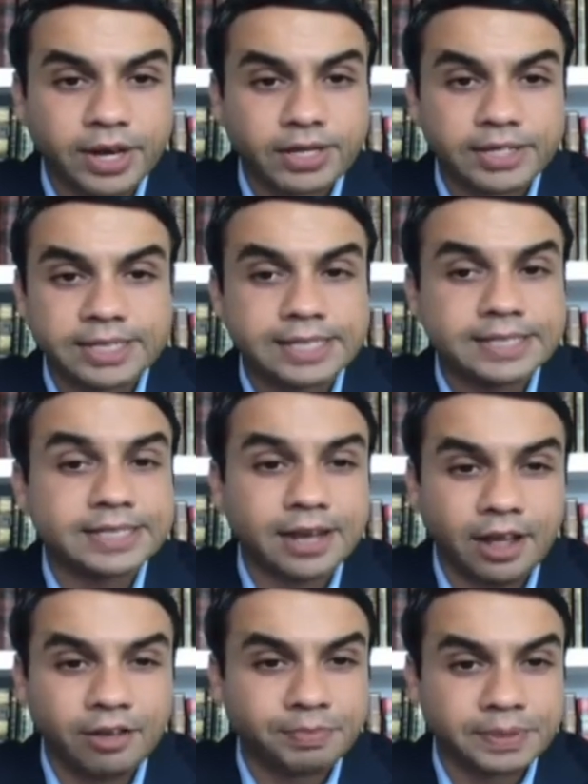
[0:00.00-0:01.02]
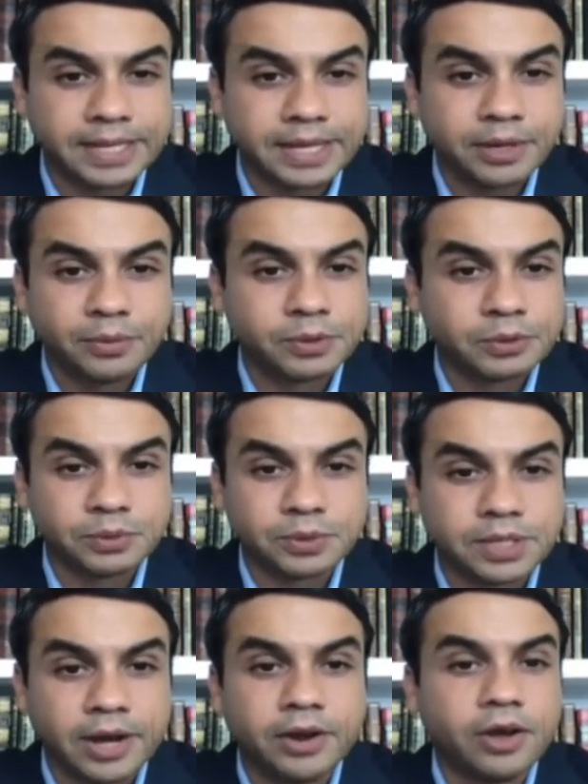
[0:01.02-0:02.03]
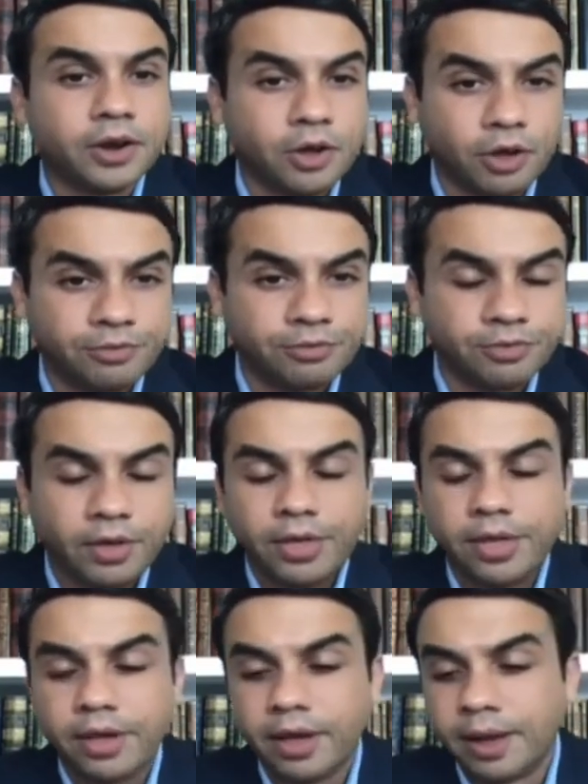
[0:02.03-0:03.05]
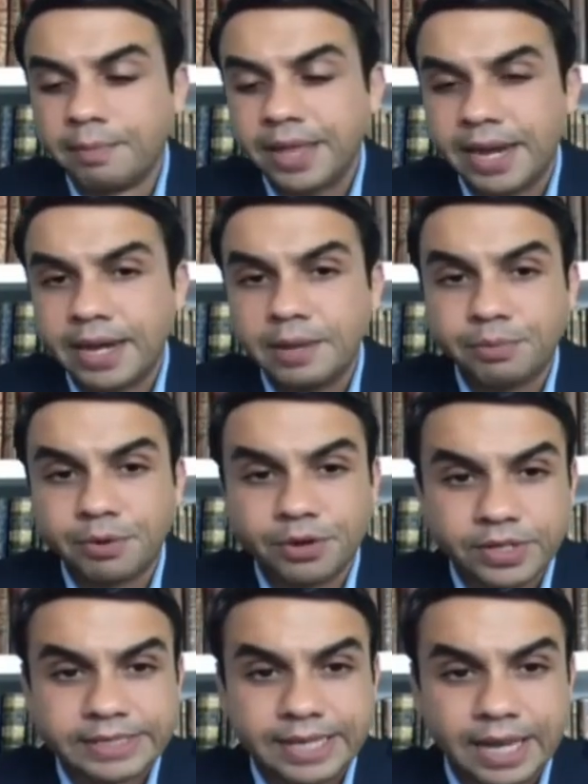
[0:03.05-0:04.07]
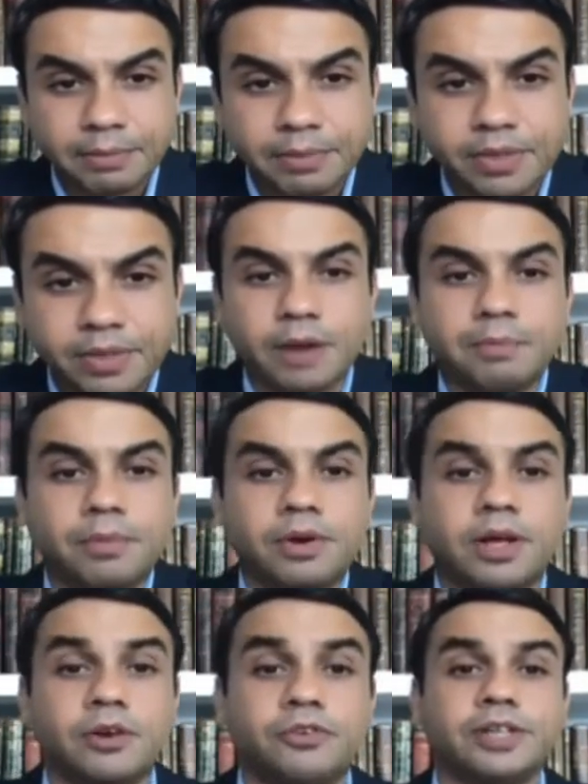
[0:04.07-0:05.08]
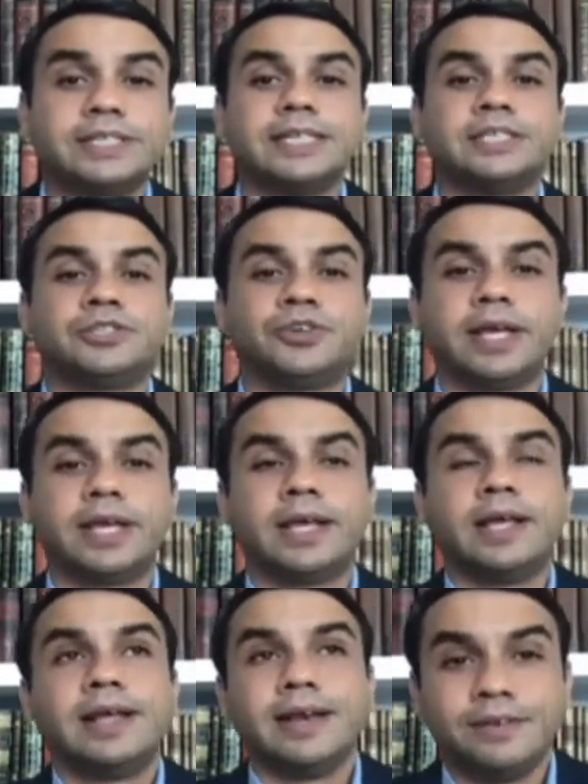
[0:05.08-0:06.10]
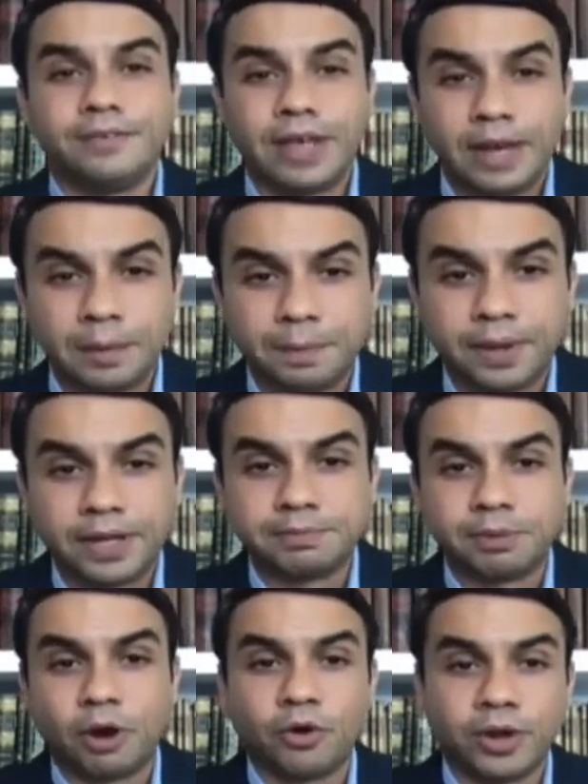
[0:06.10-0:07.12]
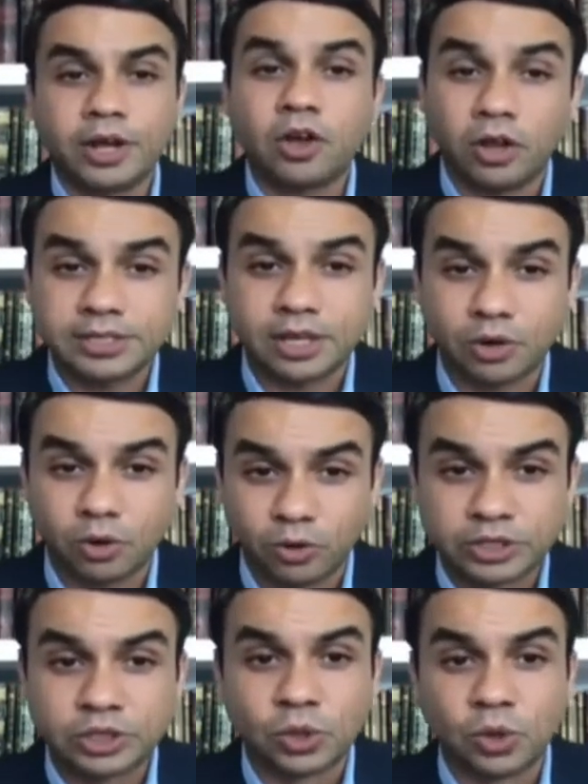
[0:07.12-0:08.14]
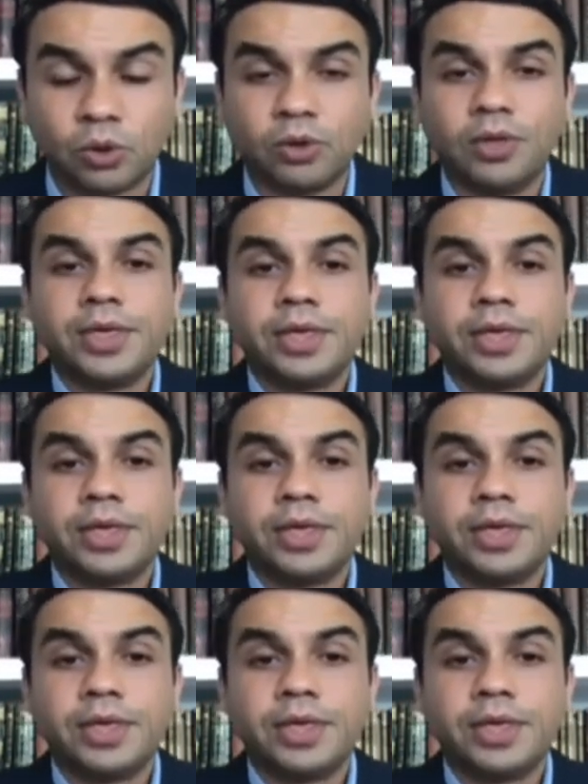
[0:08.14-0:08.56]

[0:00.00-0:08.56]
at 6.5%, which was unheard of at any previous time in the country's history. Developers' borrowing costs are also